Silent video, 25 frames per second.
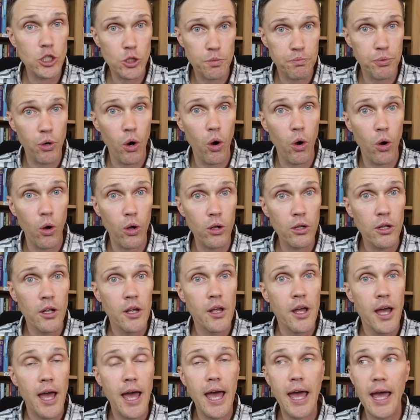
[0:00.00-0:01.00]
Sproul,
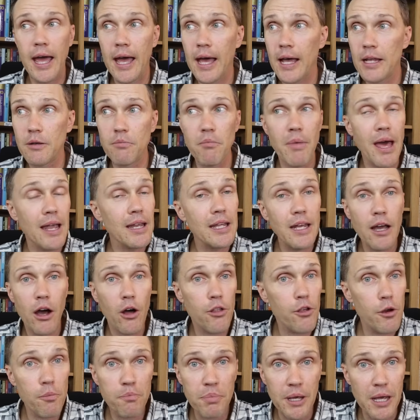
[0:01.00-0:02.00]
and many
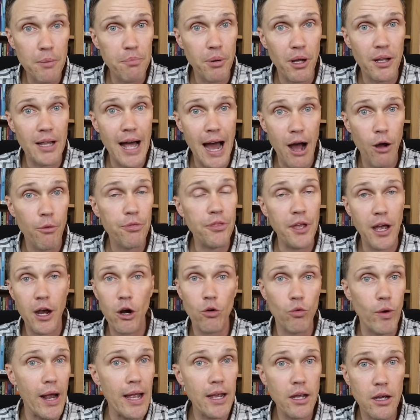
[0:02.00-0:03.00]
other people out
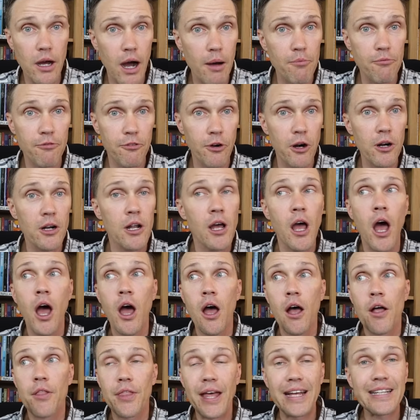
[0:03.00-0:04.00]
there, Ray Comfort.
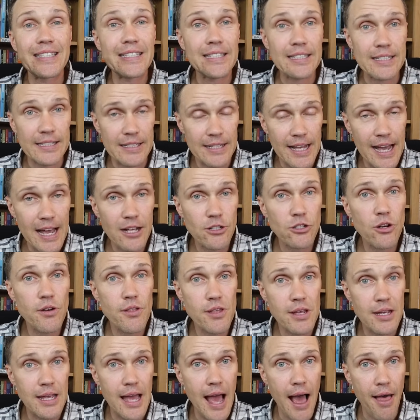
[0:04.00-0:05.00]
They slander
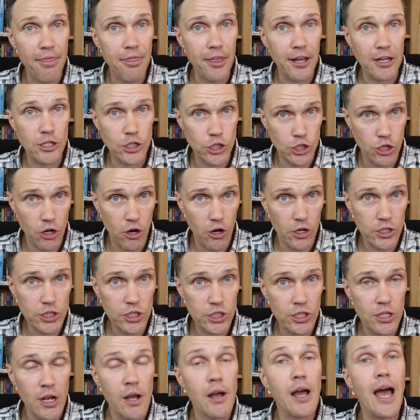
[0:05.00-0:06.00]
the Catholic
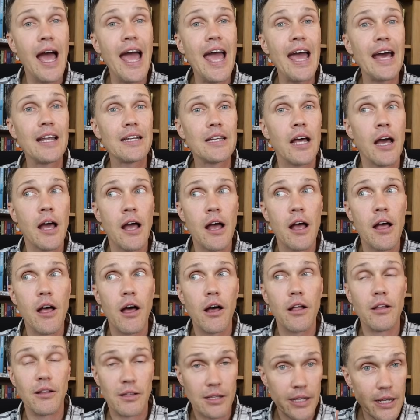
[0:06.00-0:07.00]
Church, and
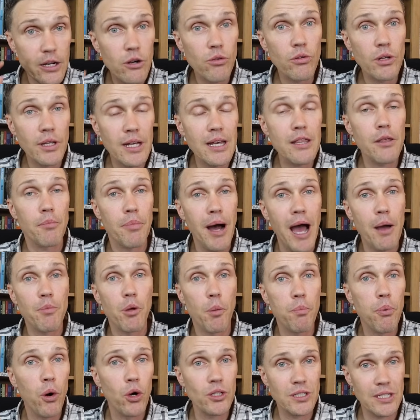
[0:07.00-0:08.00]
Literally, the
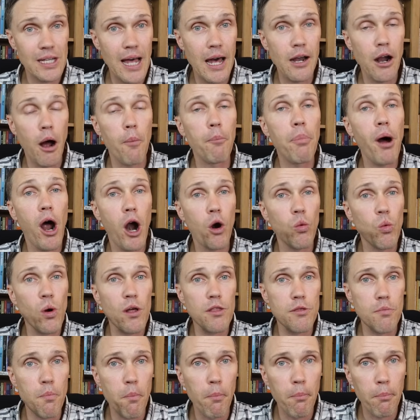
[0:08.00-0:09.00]
Bible puts that on par
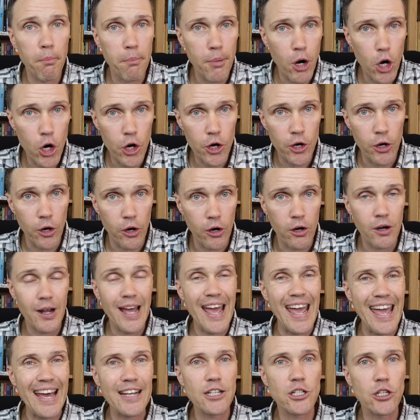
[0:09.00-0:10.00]
with murder
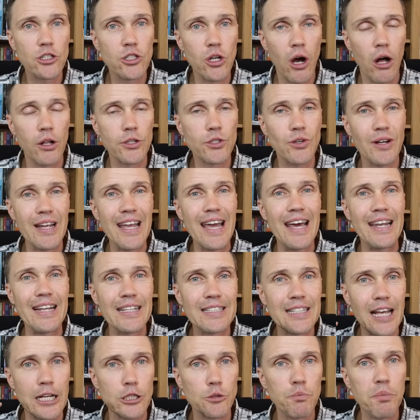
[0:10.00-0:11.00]
and adultery, and
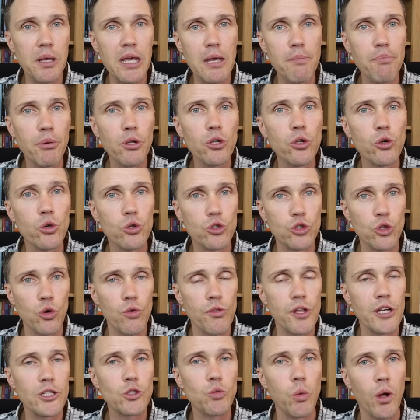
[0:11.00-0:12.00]
it says people who
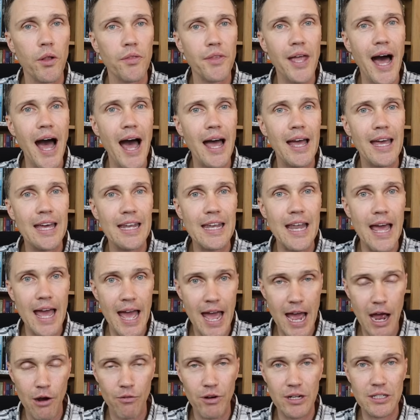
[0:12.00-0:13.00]
do this will not
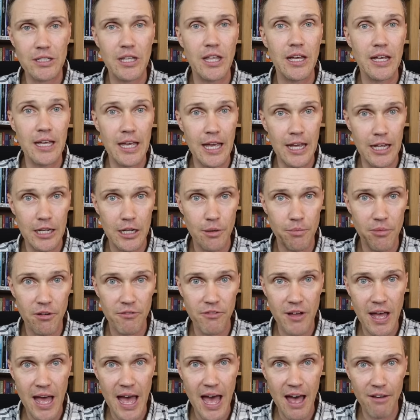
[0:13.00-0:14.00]
inherit the kingdom
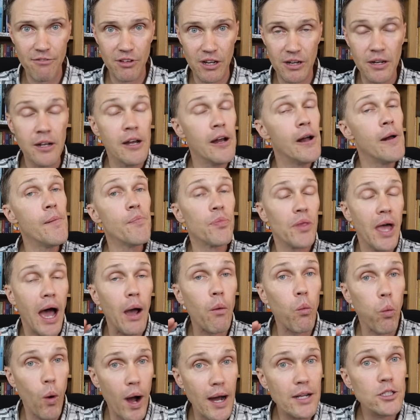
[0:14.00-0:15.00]
of heaven.
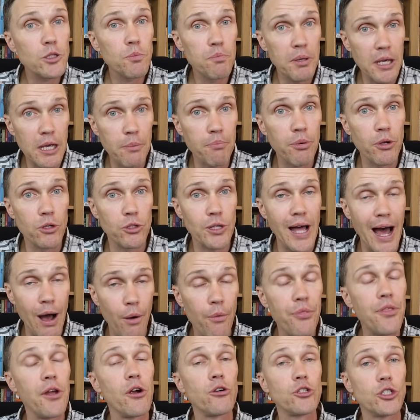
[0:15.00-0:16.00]
I want people
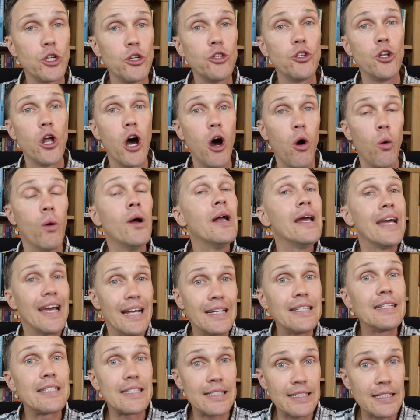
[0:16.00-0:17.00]
out there to know
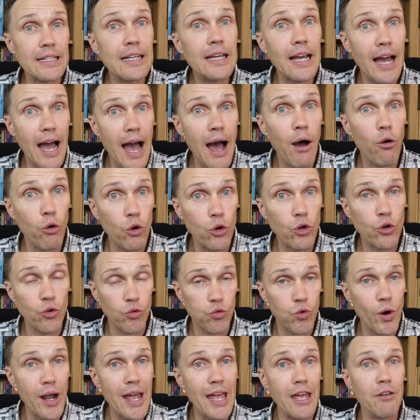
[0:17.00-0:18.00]
and to see how
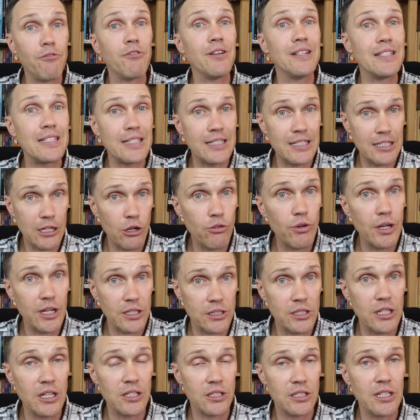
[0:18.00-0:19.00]
grave and
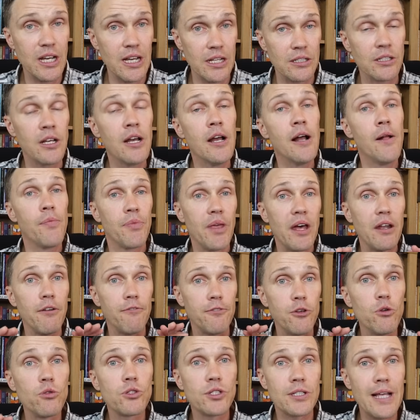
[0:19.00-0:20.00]
serious this is. That
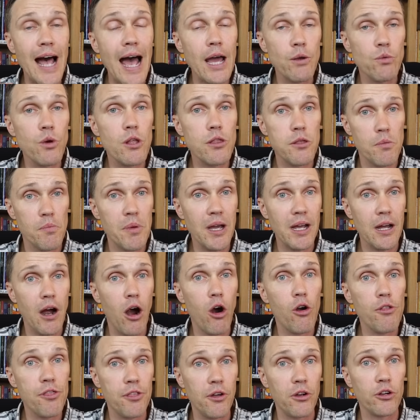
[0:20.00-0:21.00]
if you side with
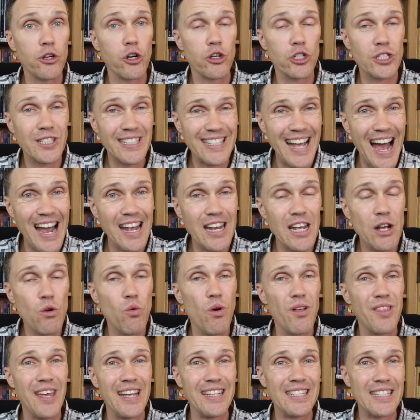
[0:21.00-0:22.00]
MacArthur, you're siding
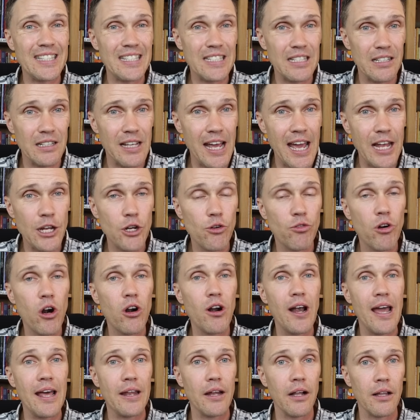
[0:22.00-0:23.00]
with a
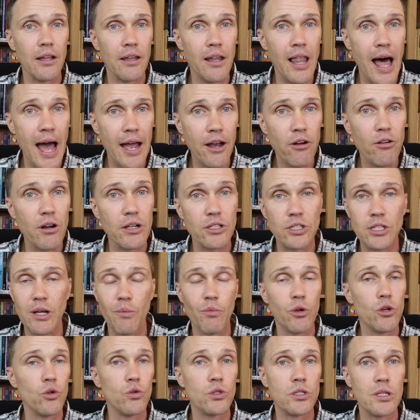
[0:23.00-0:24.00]
slanderer and a liar and
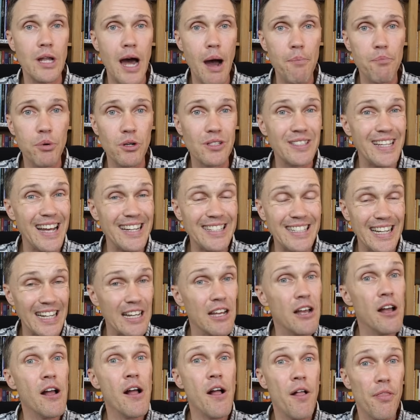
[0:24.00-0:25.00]
someone who's not
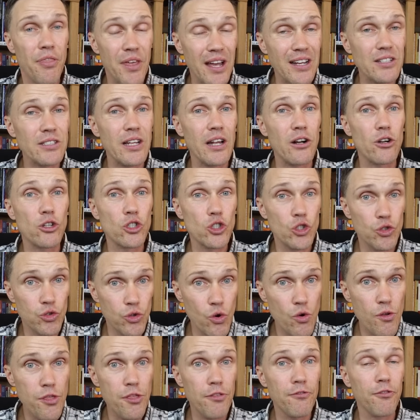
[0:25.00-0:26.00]
presenting things that are
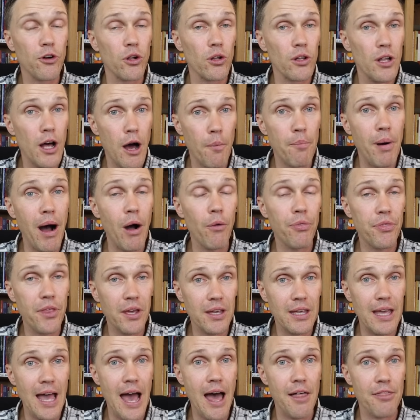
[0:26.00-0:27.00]
truthful about
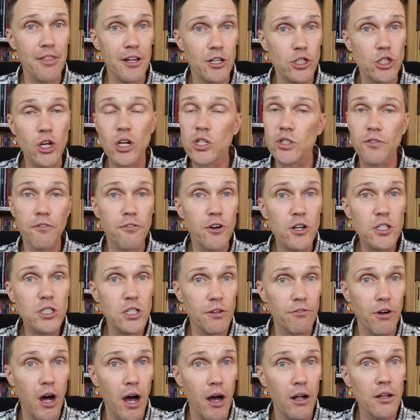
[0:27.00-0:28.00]
the Catholic Church.
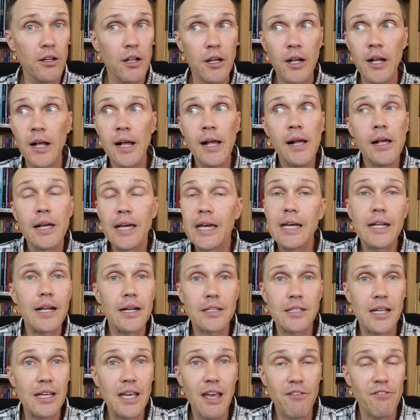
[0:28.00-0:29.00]
First of all, he
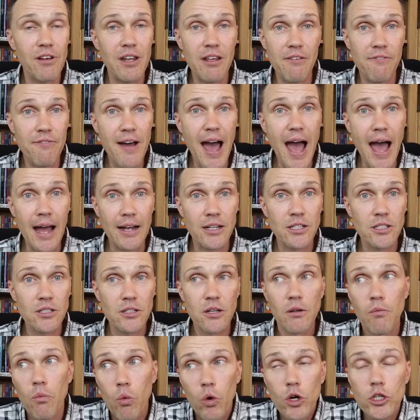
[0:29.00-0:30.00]
doesn't give any
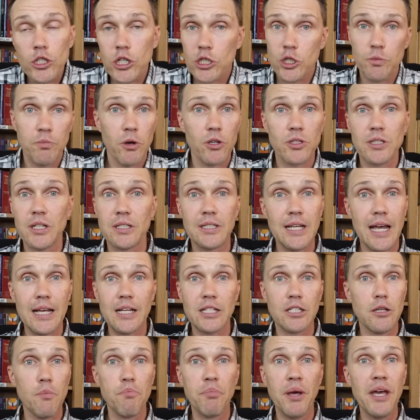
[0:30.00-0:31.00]
facts. We're just supposed to take
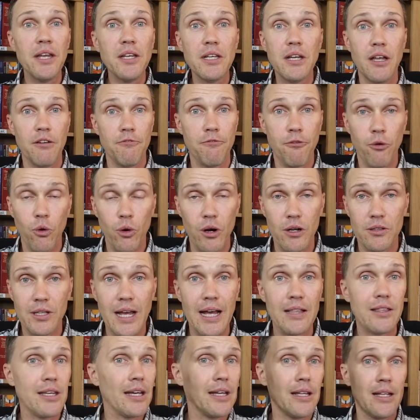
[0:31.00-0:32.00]
his opinion for it
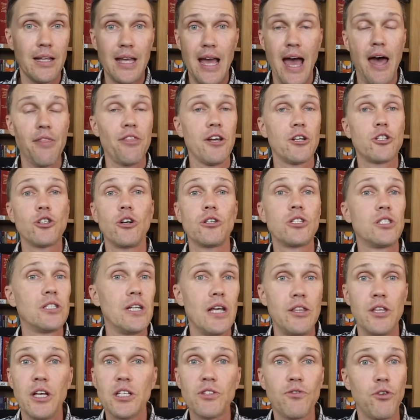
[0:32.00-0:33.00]
that the Catholic Church
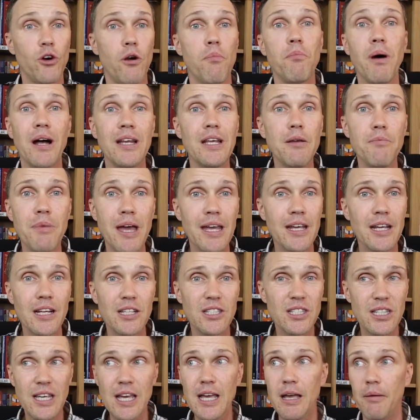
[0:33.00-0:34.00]
did this for a money
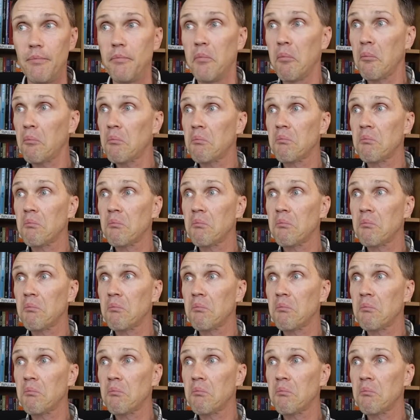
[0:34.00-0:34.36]
making scheme.